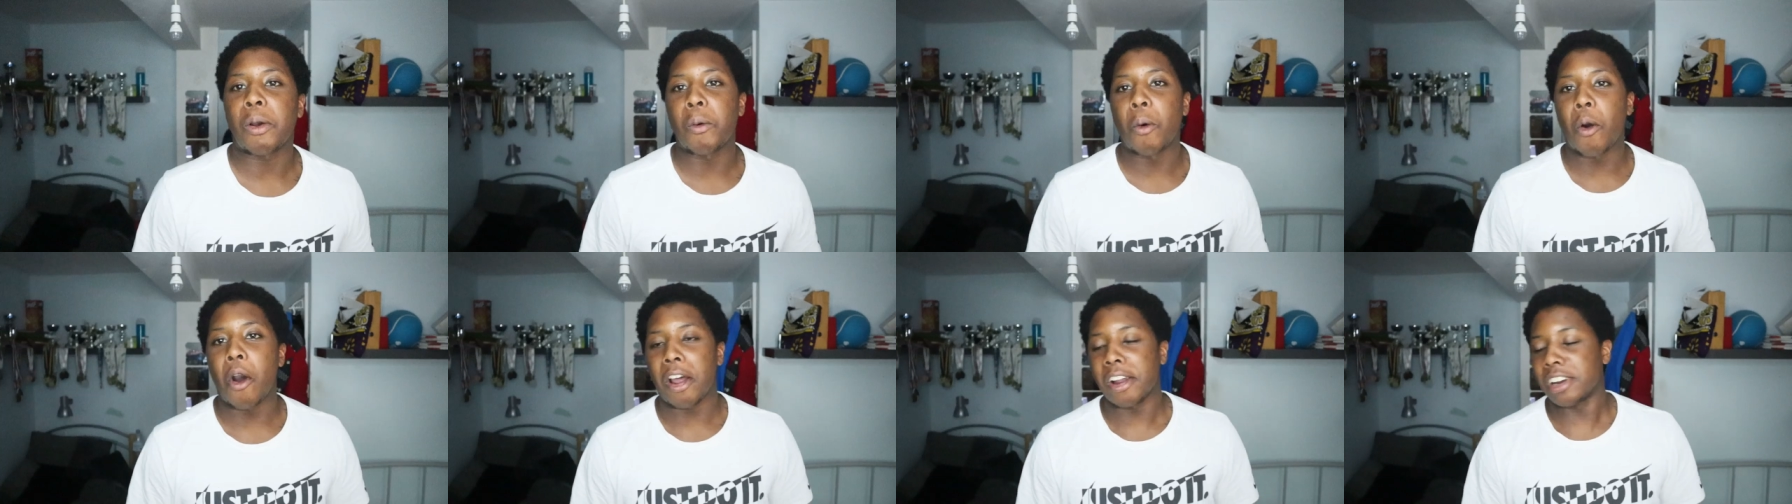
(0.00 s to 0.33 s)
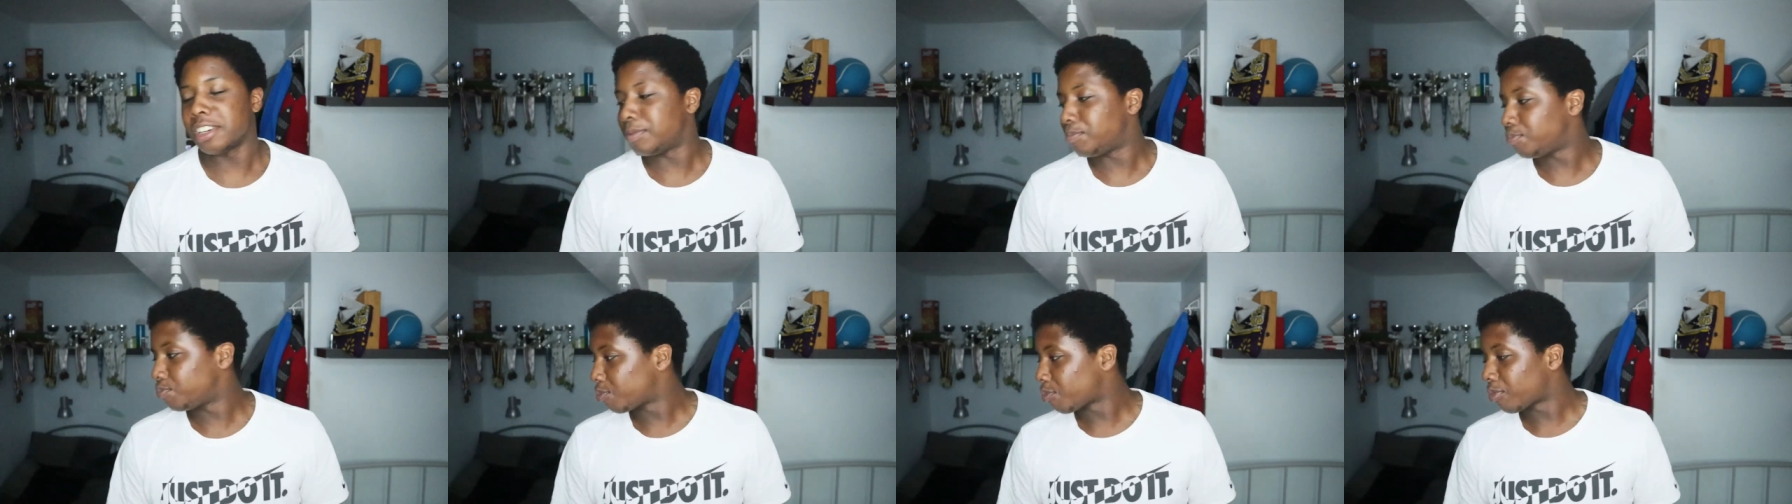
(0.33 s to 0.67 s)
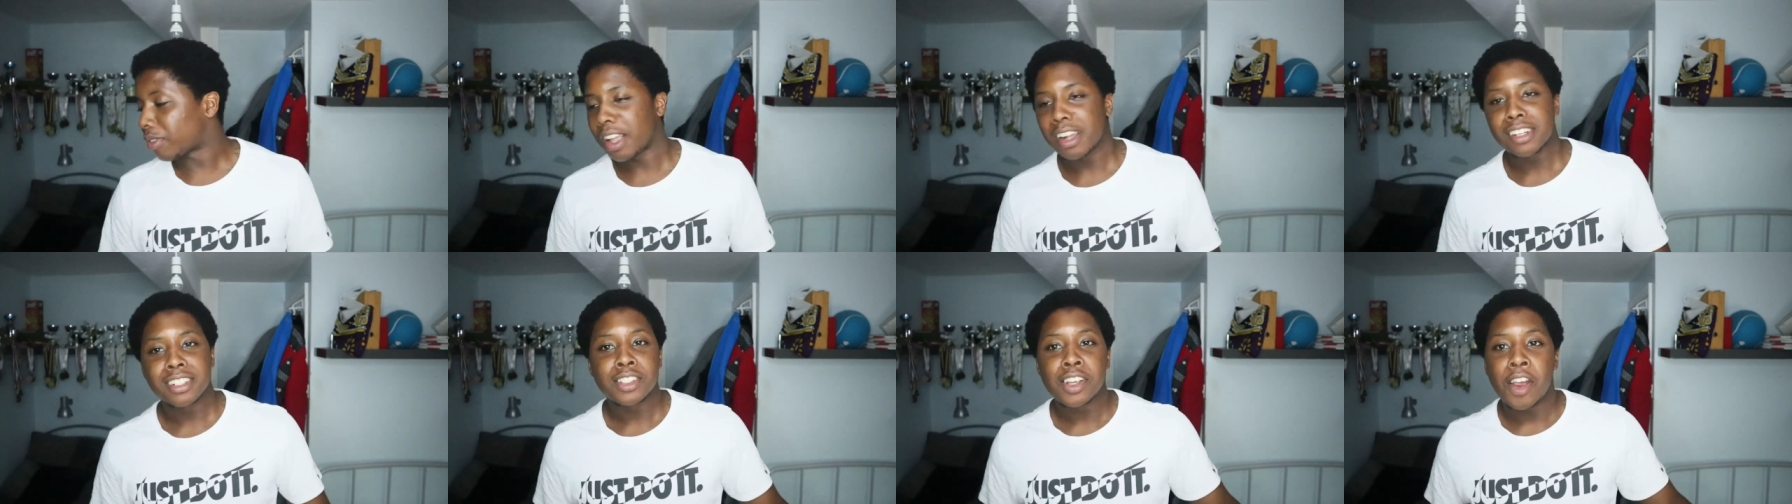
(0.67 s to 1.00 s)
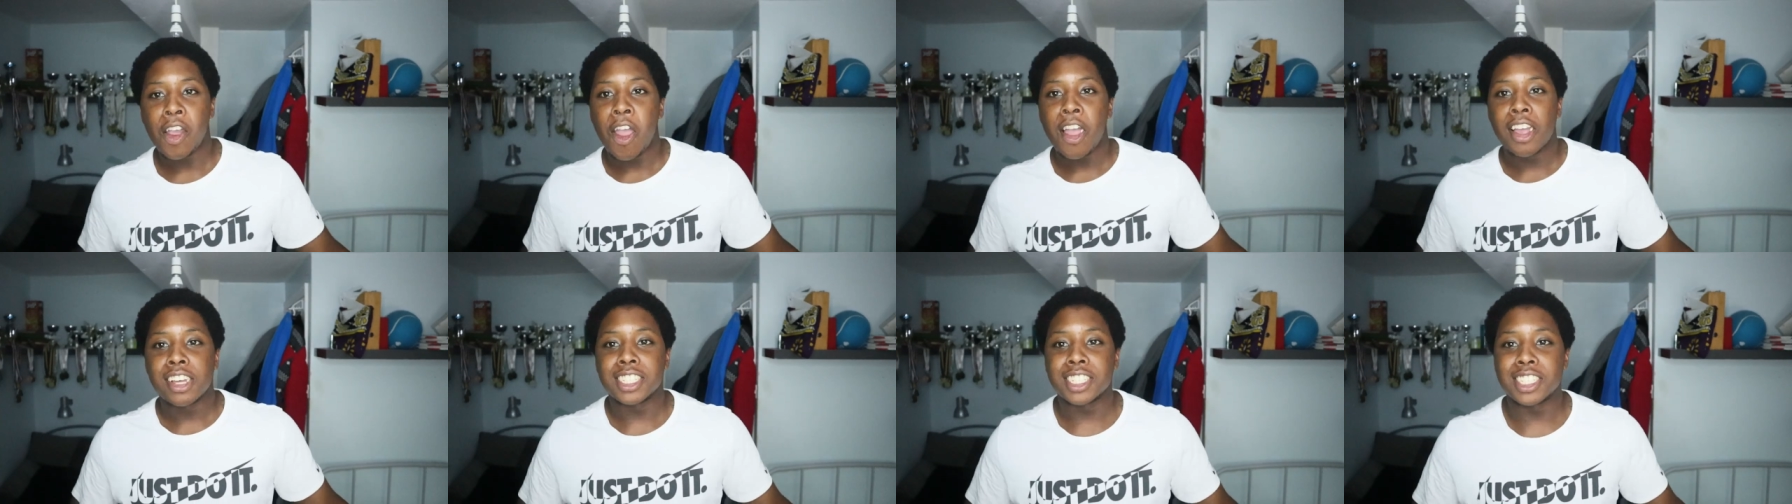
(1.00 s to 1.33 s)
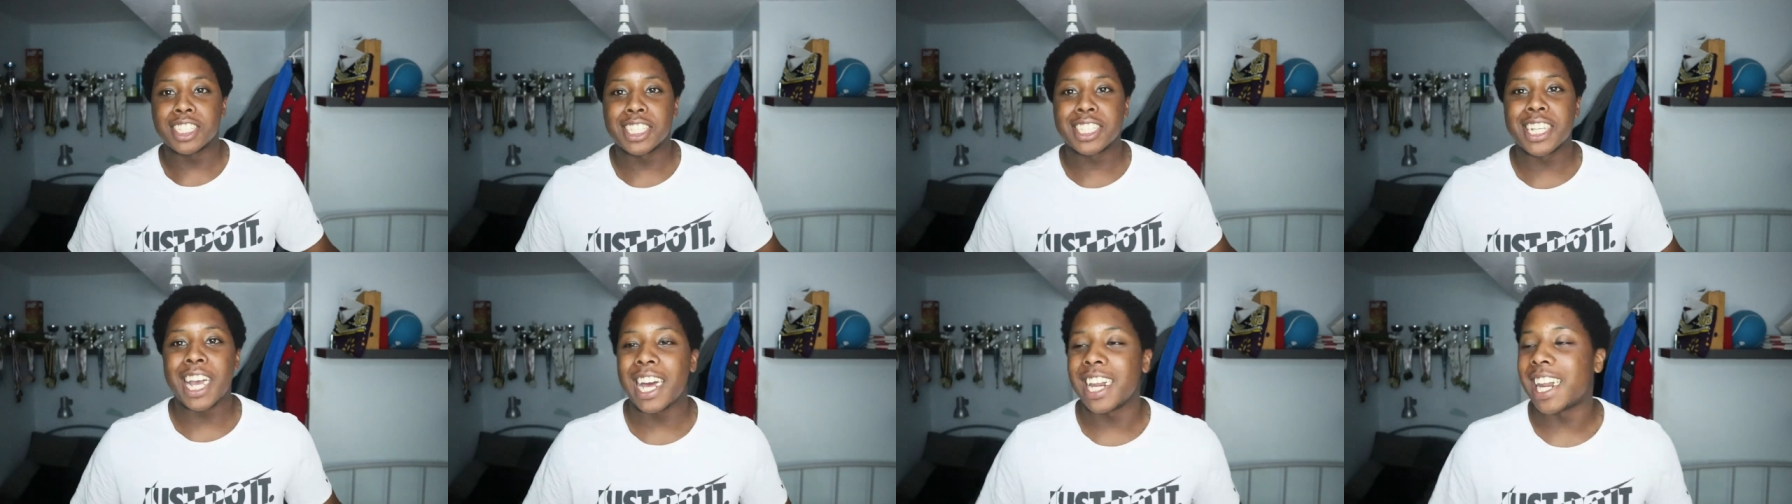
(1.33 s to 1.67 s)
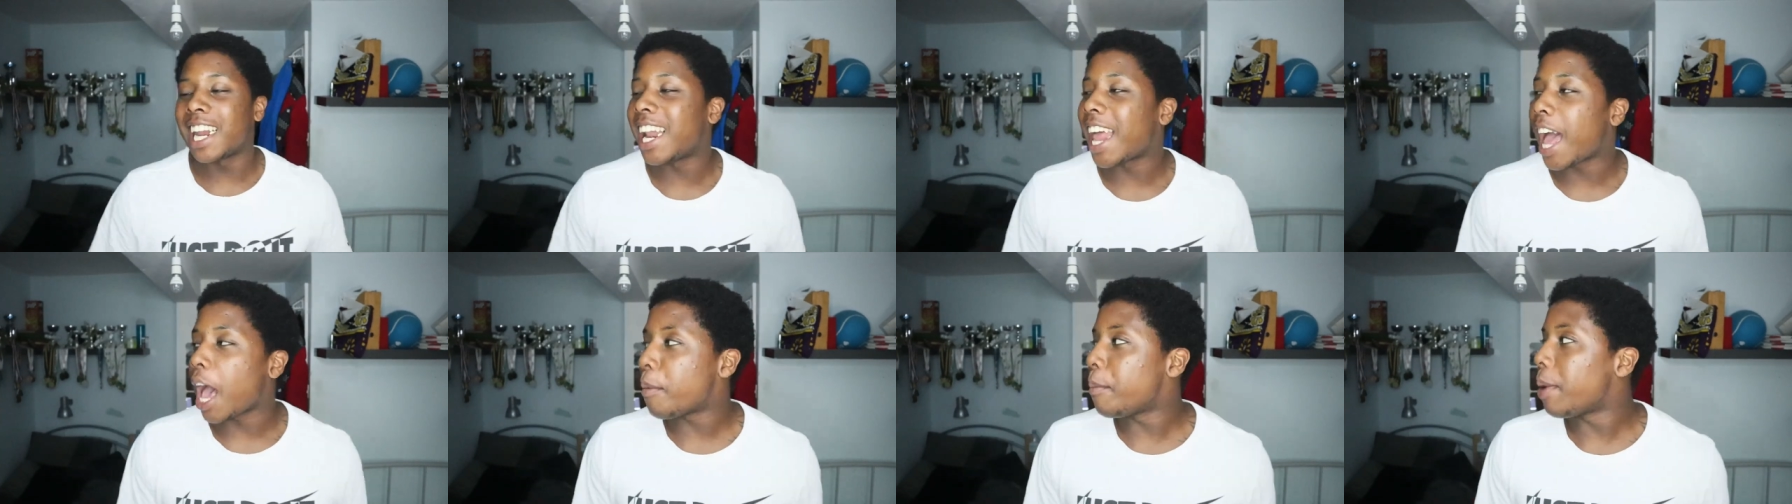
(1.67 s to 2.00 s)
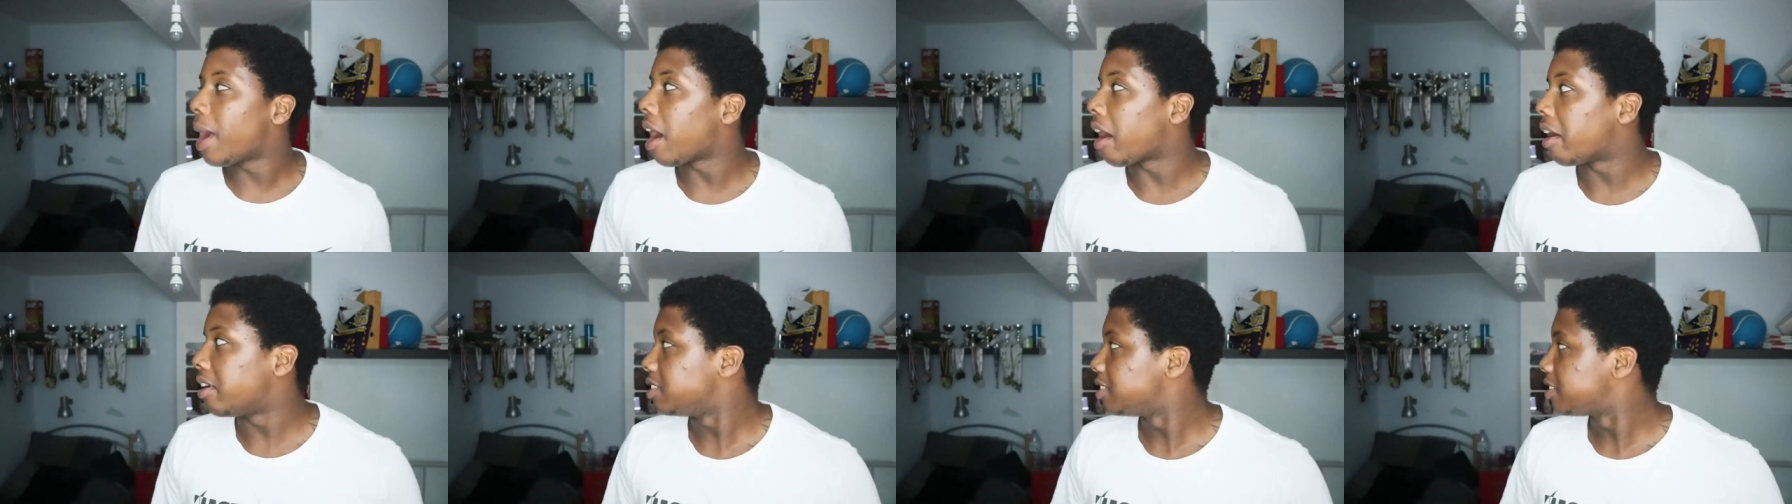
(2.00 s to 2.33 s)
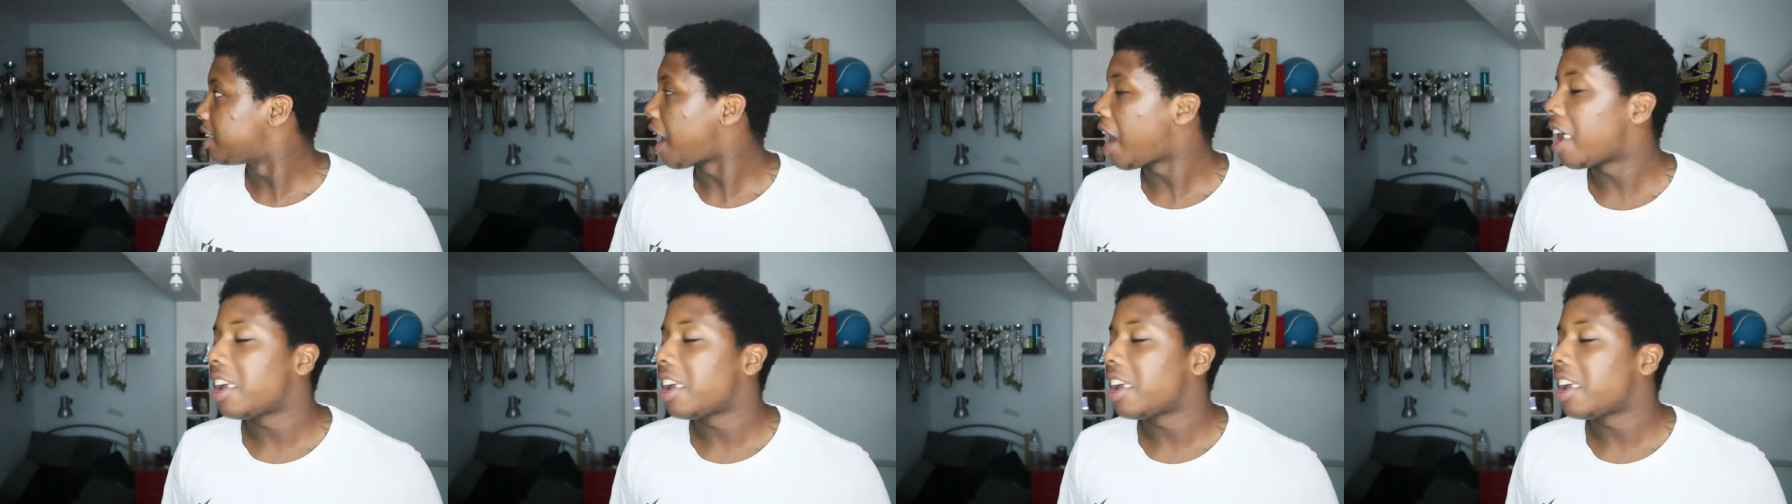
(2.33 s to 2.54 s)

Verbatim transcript: What? It's just kind of like that.